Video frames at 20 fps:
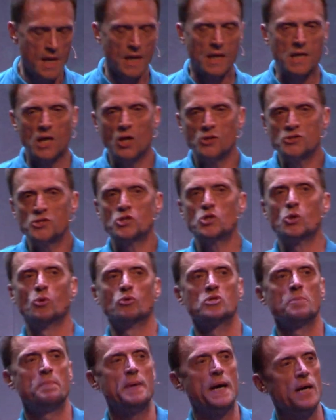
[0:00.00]
Carlota
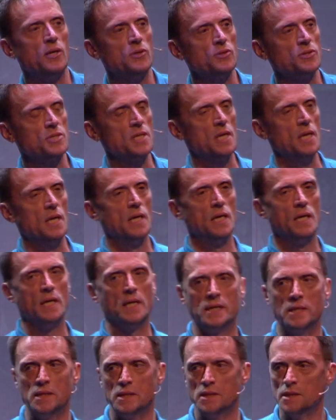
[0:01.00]
talked about
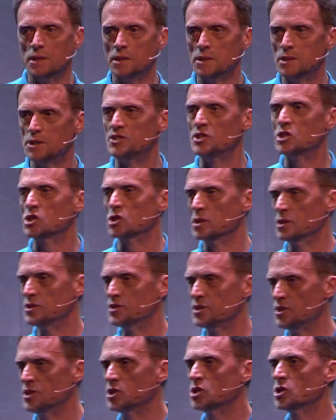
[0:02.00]
uh, decisions,
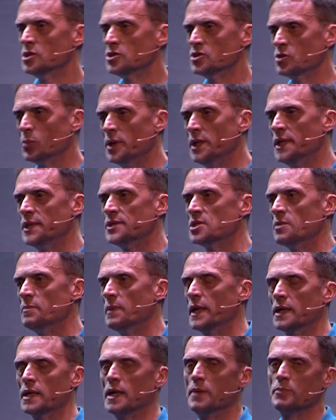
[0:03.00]
decisions that we need to
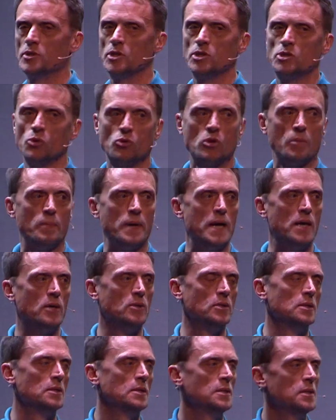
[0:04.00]
make. I'm going to talk about
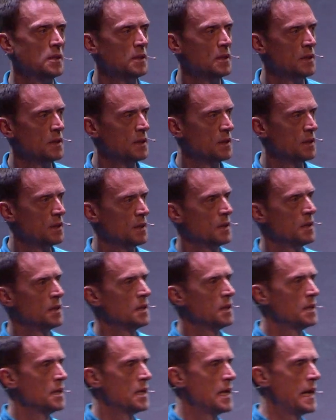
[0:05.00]

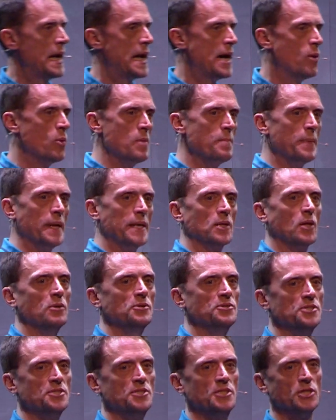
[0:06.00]
how we make those
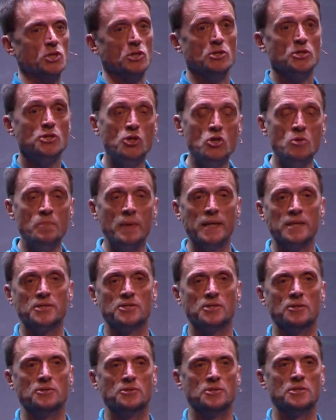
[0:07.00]
decisions, who makes
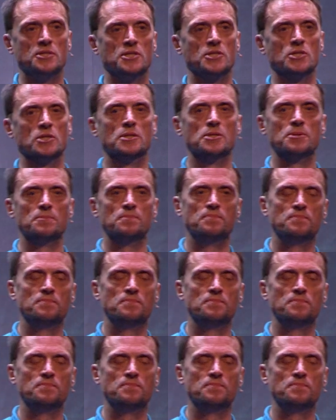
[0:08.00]
those decisions.